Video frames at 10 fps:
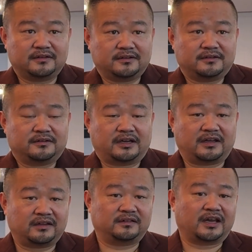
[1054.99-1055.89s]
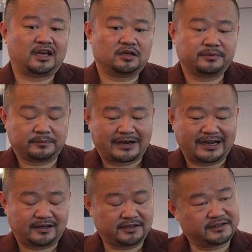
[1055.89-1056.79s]
uh, as a helicopter
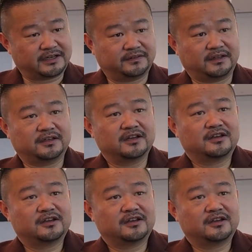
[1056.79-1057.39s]
pilot, I think